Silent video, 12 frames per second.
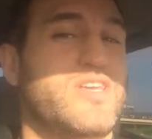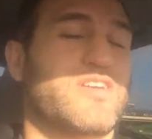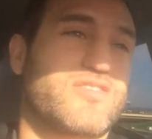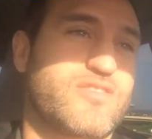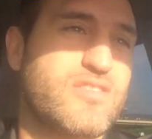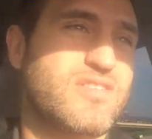
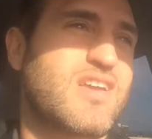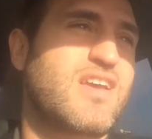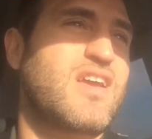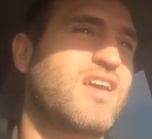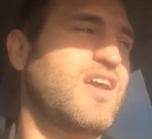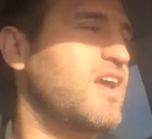years.
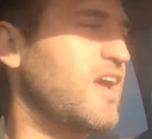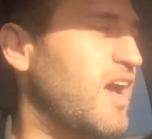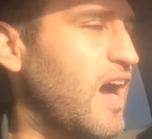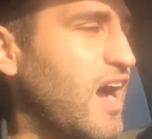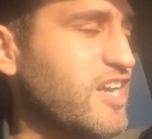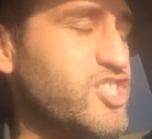
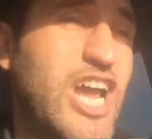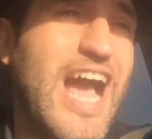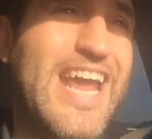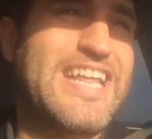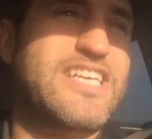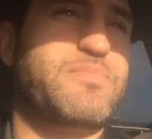A
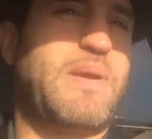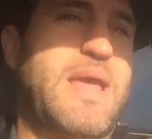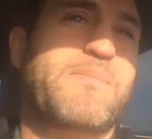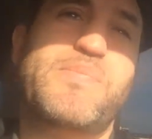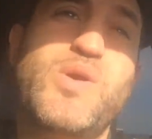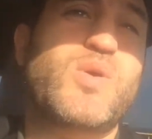Chinese
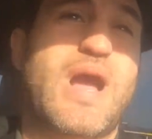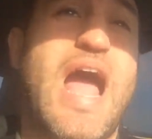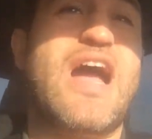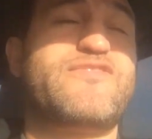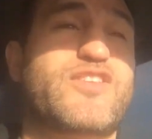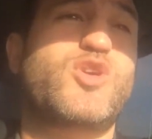bamboo,
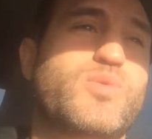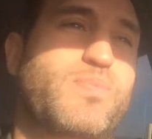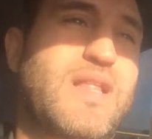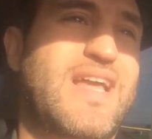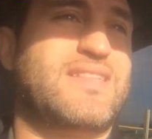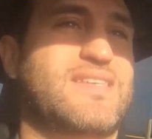after you
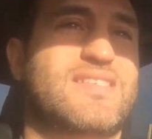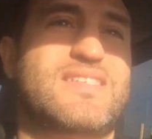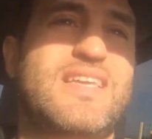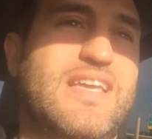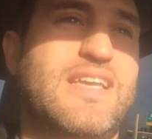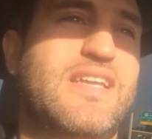plant the
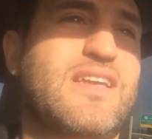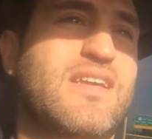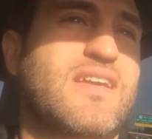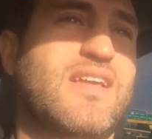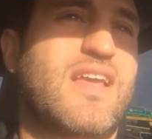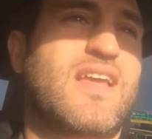seed,
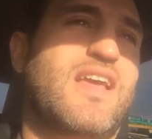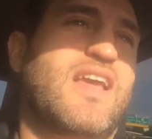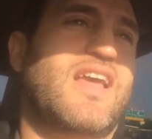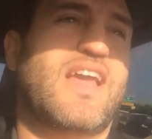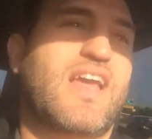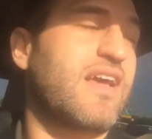
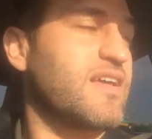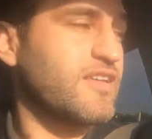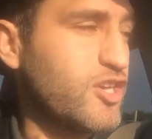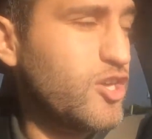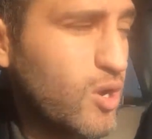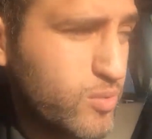
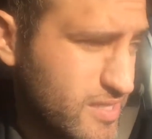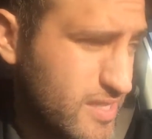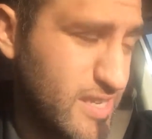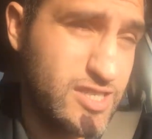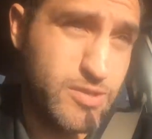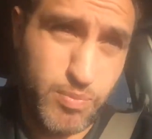you don't
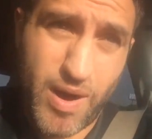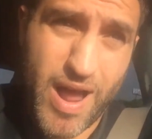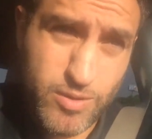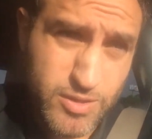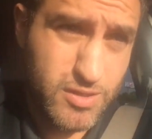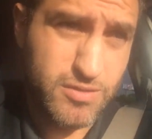see
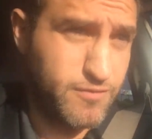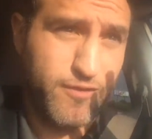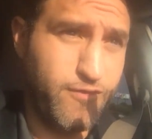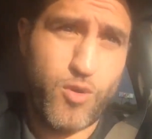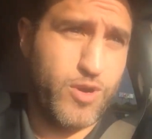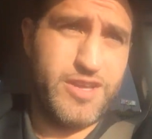sprouts for
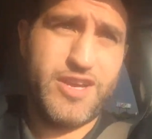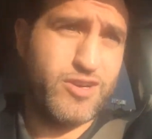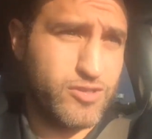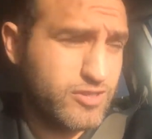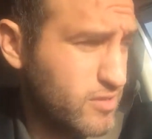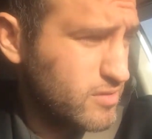4
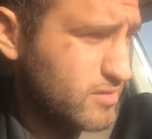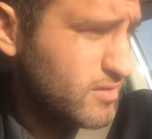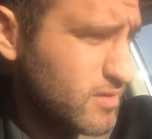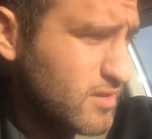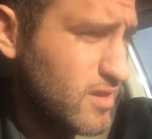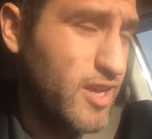years.
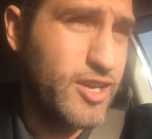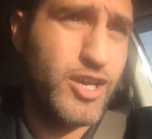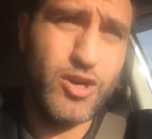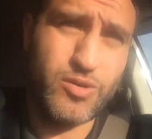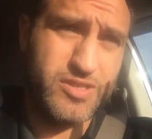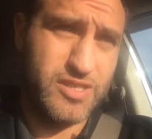
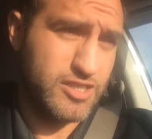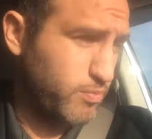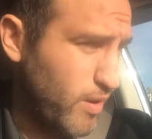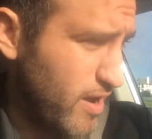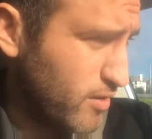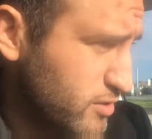You don't see
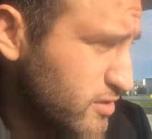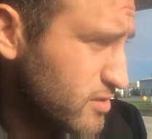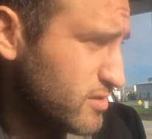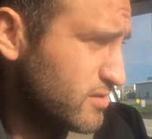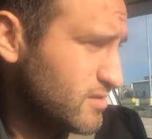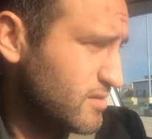
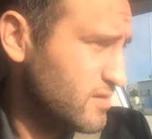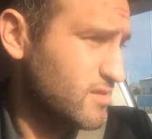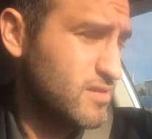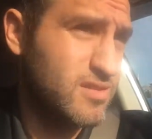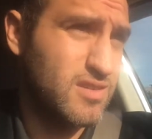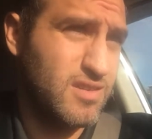sprouts,
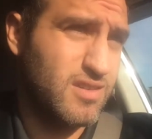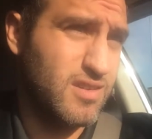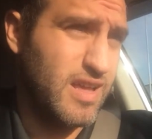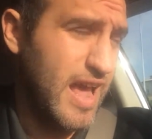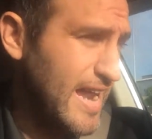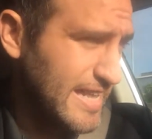
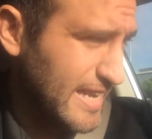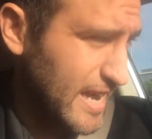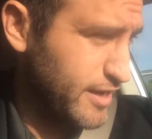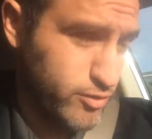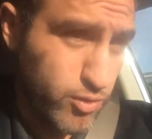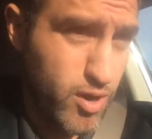any
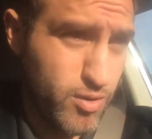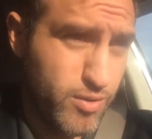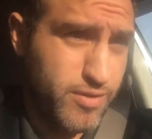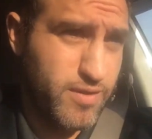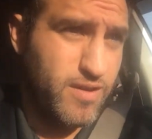kind of growth,